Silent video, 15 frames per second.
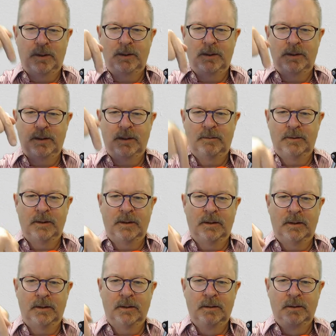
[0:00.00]
There's my
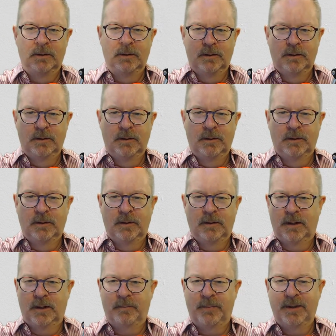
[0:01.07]
name, and
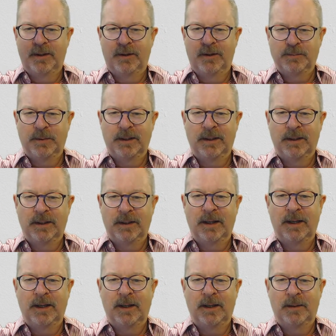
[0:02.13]
I don't know
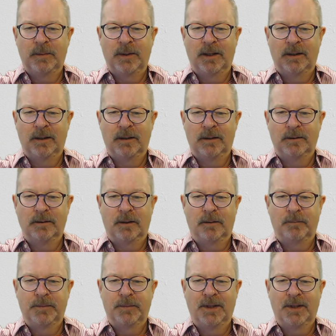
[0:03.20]
where my finger
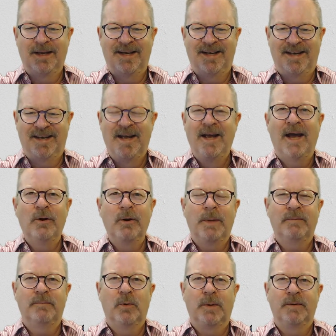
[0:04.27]
points when I'm
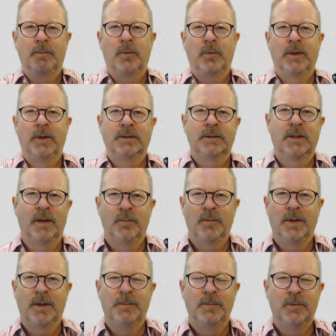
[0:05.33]
doing the live video,
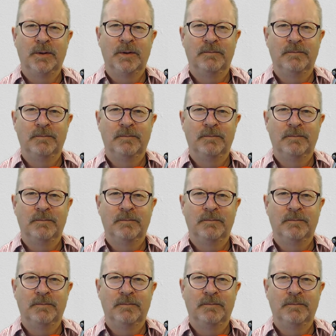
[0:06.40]
unfortunately.